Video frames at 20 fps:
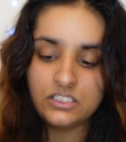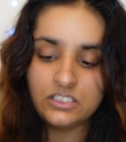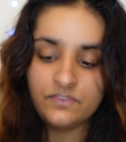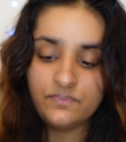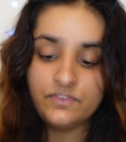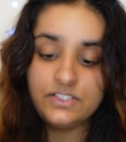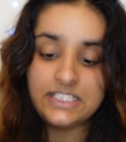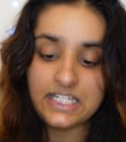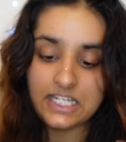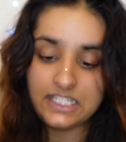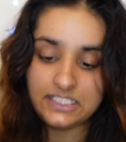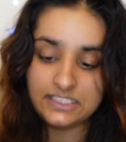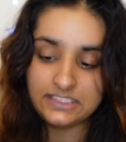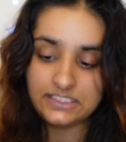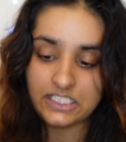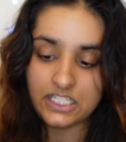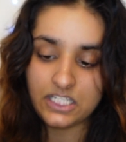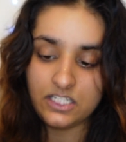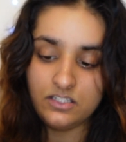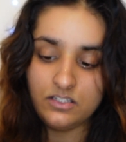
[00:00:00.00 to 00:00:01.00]
for delicate
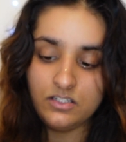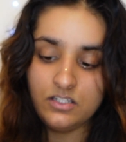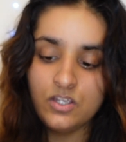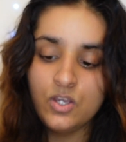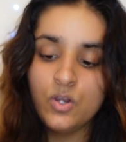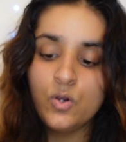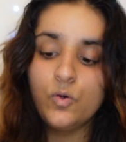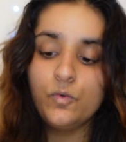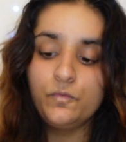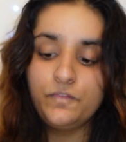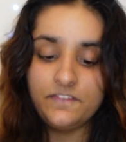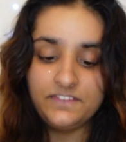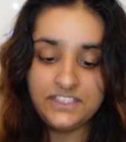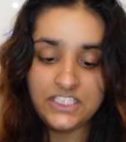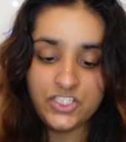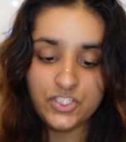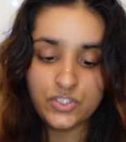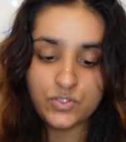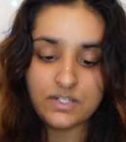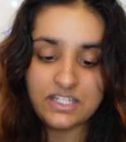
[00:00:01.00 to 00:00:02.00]
skin, or
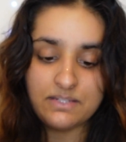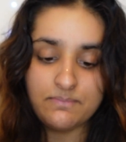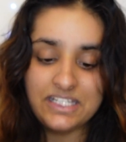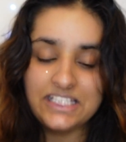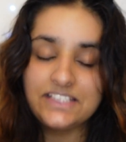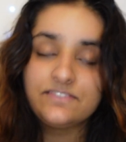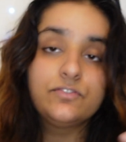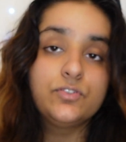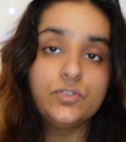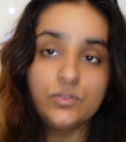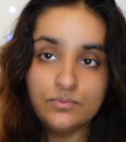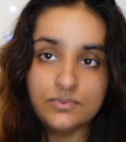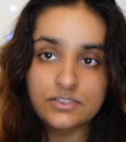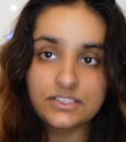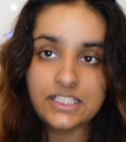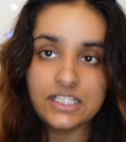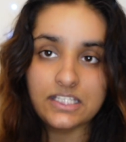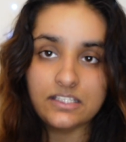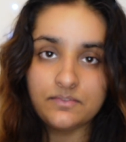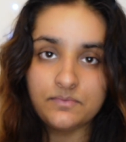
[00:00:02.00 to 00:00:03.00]
15 to 20 minutes for normal
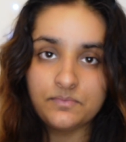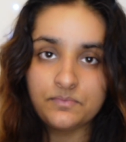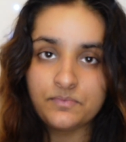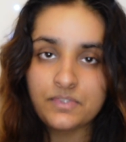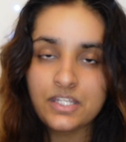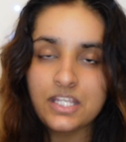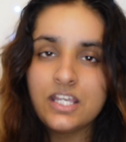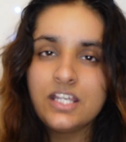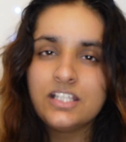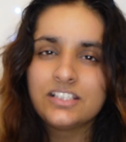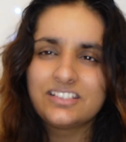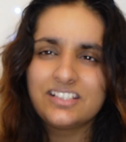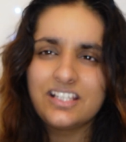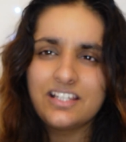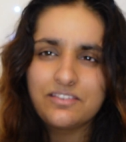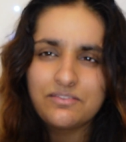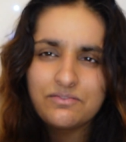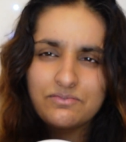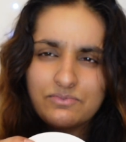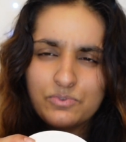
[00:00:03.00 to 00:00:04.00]
skin. So I
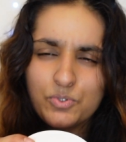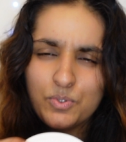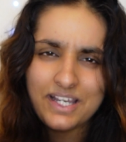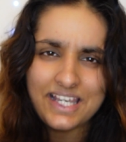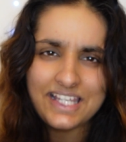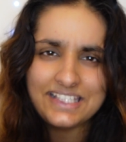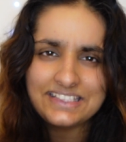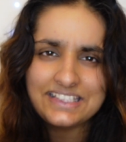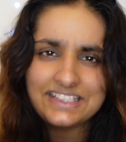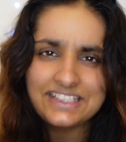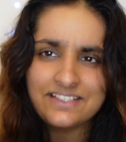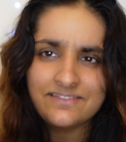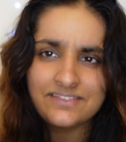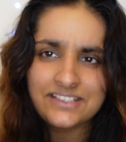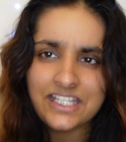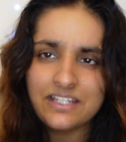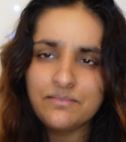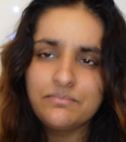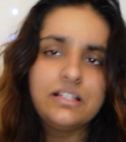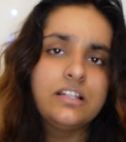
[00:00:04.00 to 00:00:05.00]
thought I had sensitive
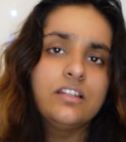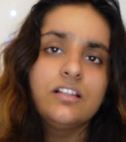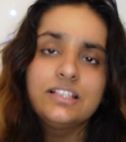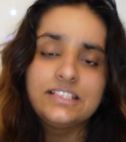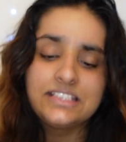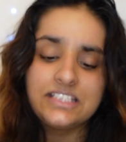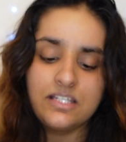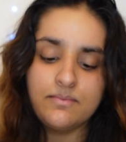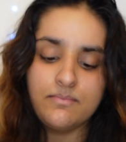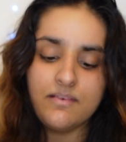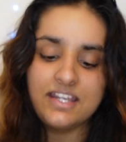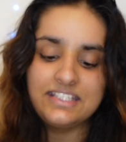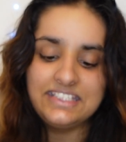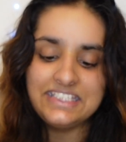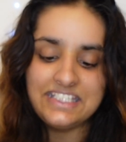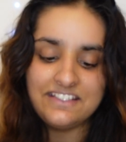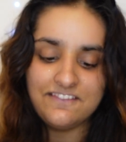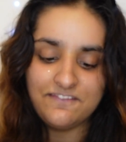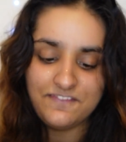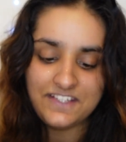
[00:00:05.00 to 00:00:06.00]
skin, but last time I
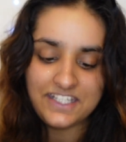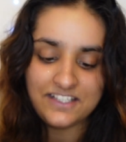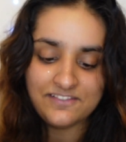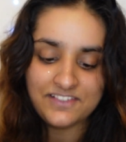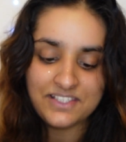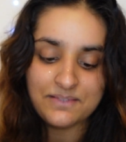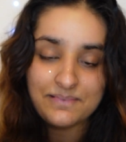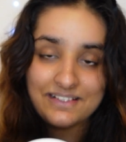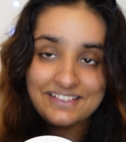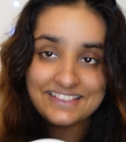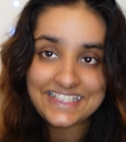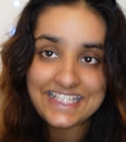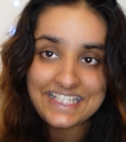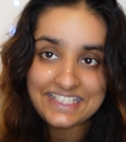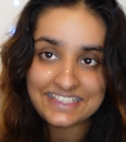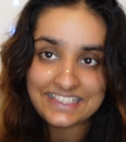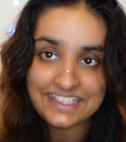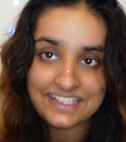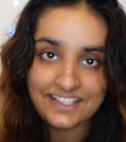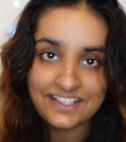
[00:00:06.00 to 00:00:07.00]
didn't feel the
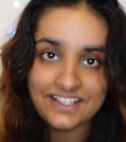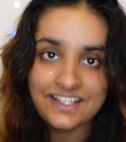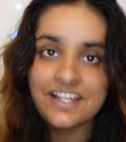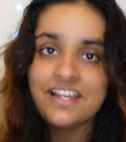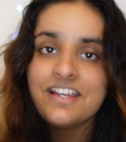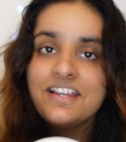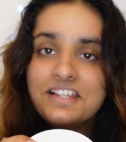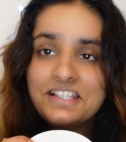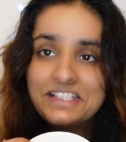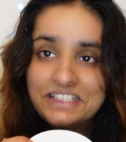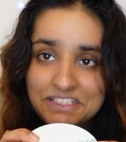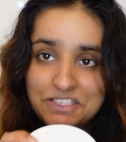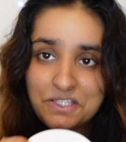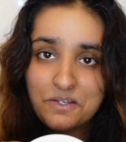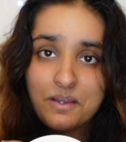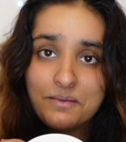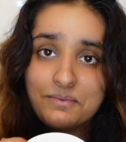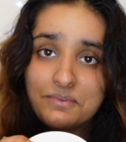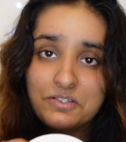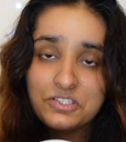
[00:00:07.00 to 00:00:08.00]
pulsating, so
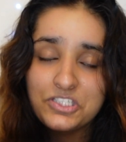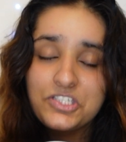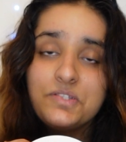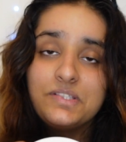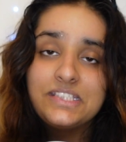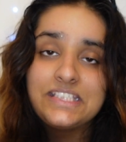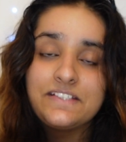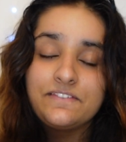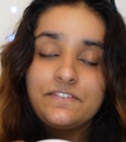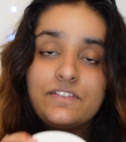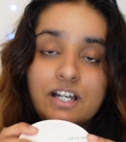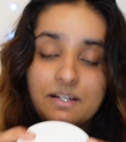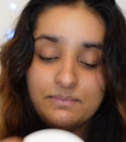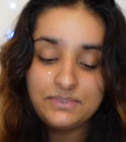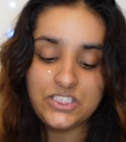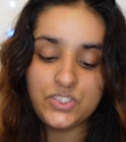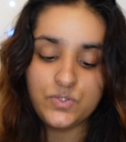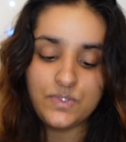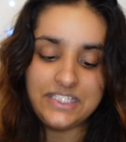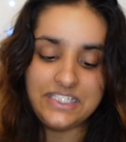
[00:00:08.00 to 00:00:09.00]
I'm going to use it for up to
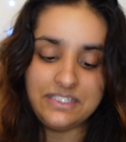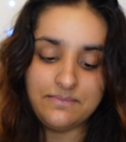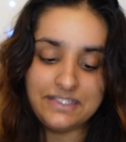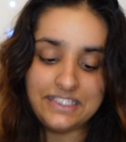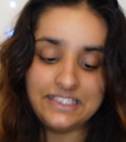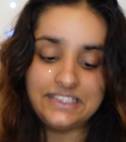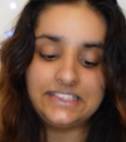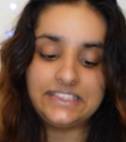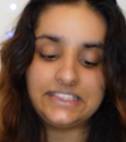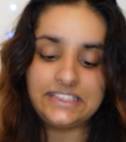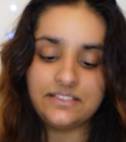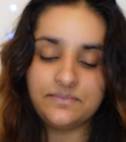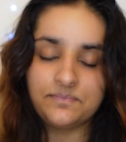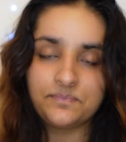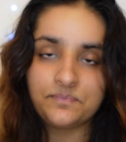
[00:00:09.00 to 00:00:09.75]
20 minutes.